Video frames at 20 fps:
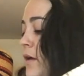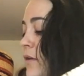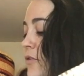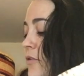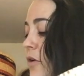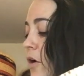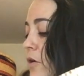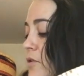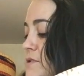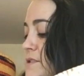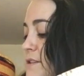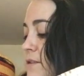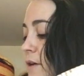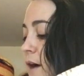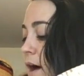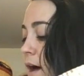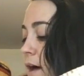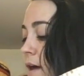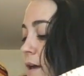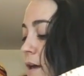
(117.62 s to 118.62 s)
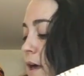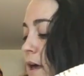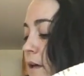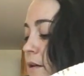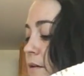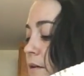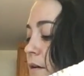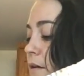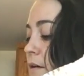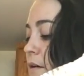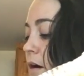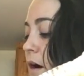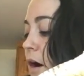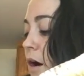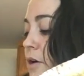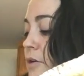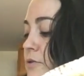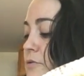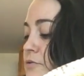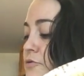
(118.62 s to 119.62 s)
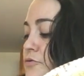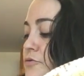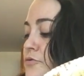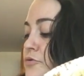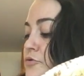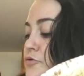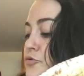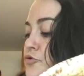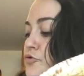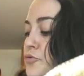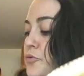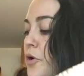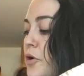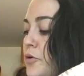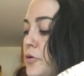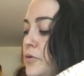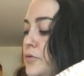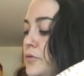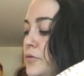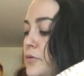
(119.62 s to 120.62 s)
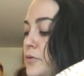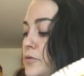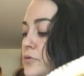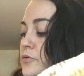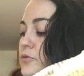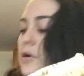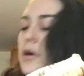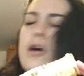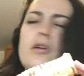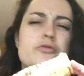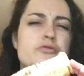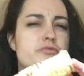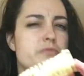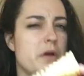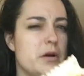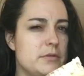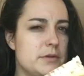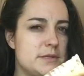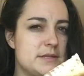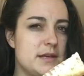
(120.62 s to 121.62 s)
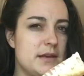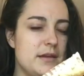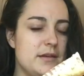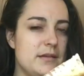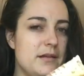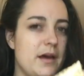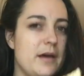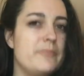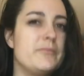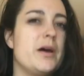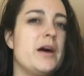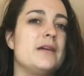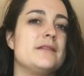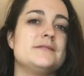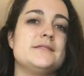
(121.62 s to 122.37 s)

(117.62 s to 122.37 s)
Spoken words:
They're also high in chondroitin. I'm not